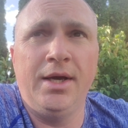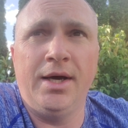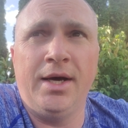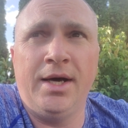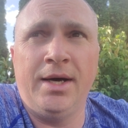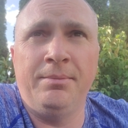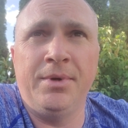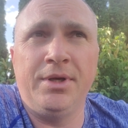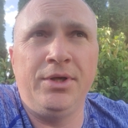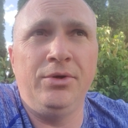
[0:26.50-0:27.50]

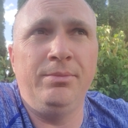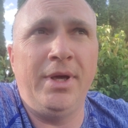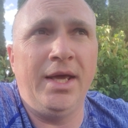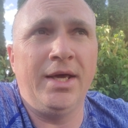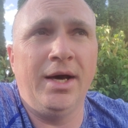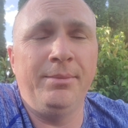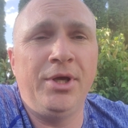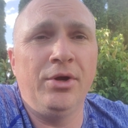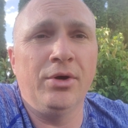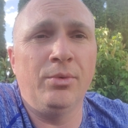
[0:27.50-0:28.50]
You may come
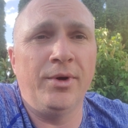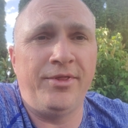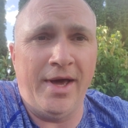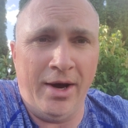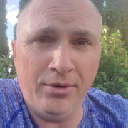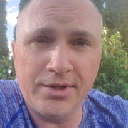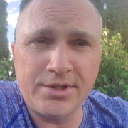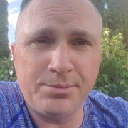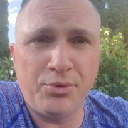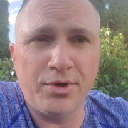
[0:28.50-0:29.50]
here without a
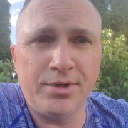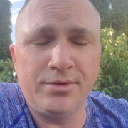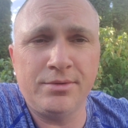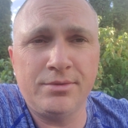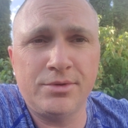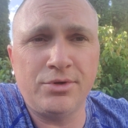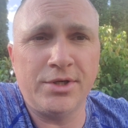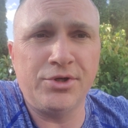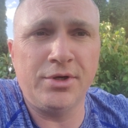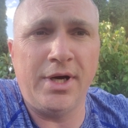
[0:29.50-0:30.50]
support
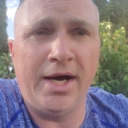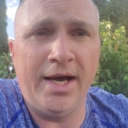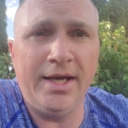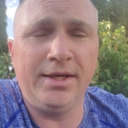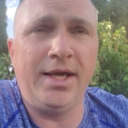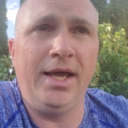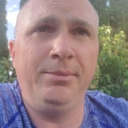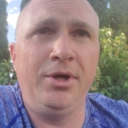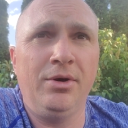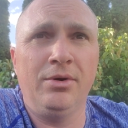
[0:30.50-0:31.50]
structure. I
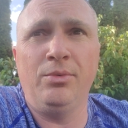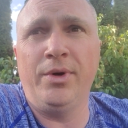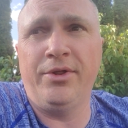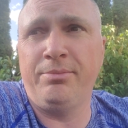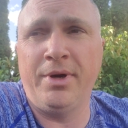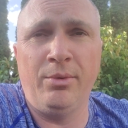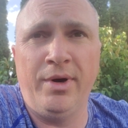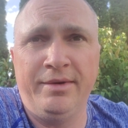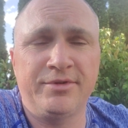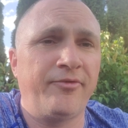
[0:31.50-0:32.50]
came here with my
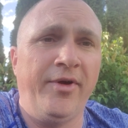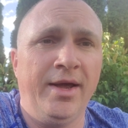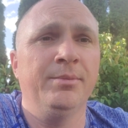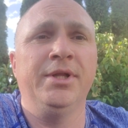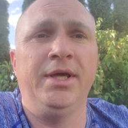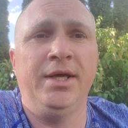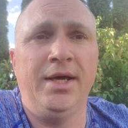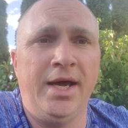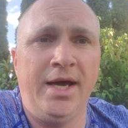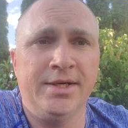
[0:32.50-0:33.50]
wife's family
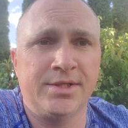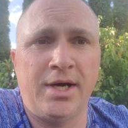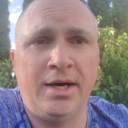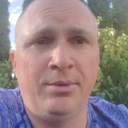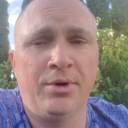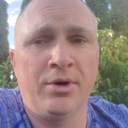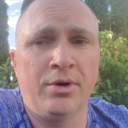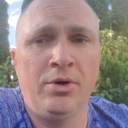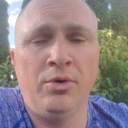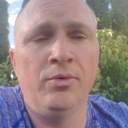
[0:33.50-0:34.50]
as our
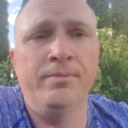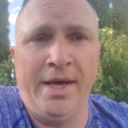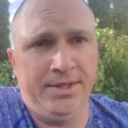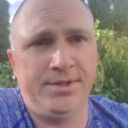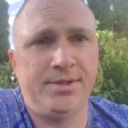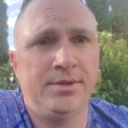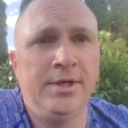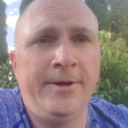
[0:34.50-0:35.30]
home base.